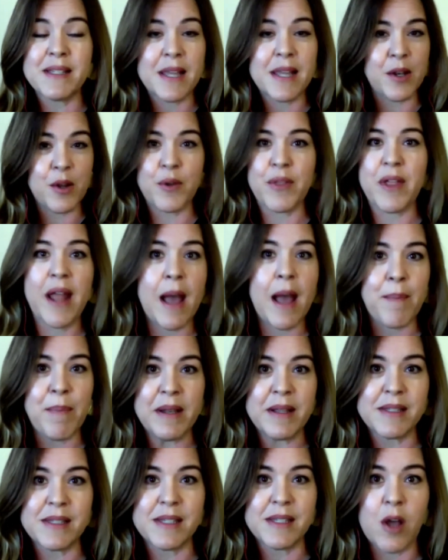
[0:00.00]
I know that
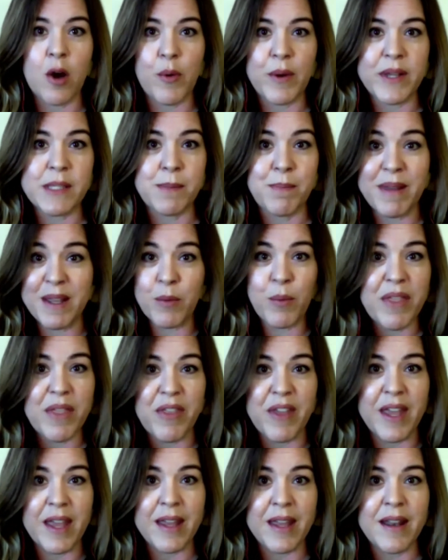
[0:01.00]
happiness has always been
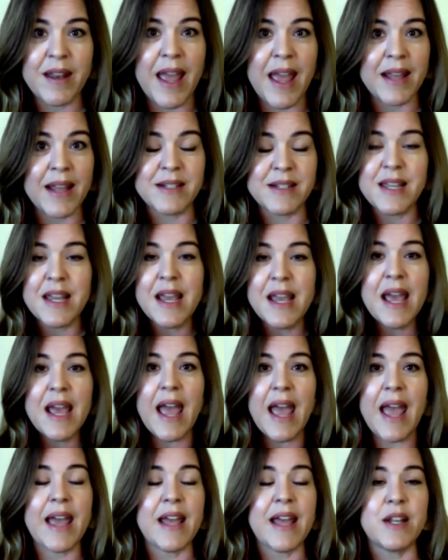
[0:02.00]
within
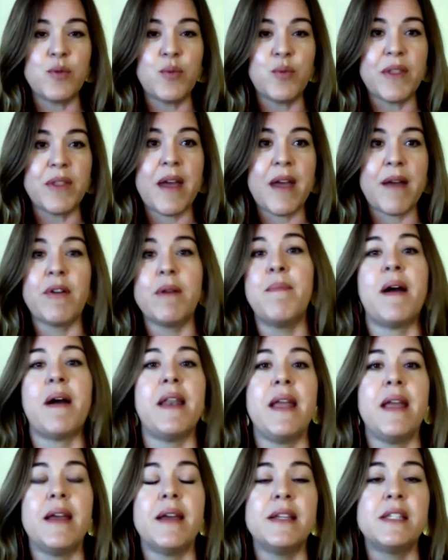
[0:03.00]
and with
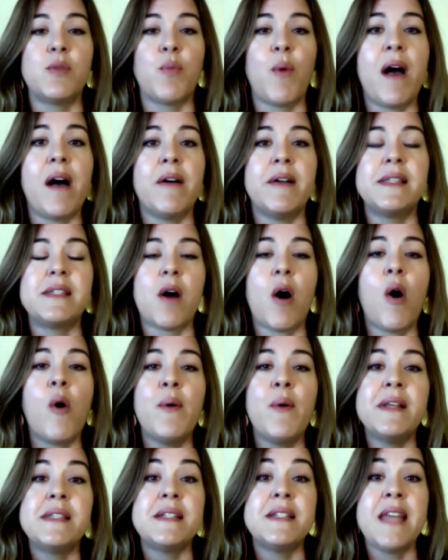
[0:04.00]
everybody as well. It's
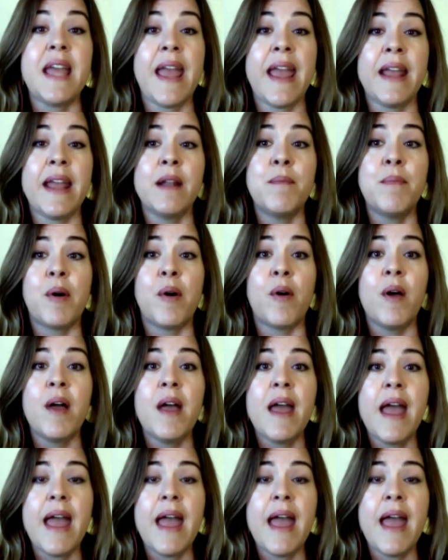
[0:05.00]
always attainable.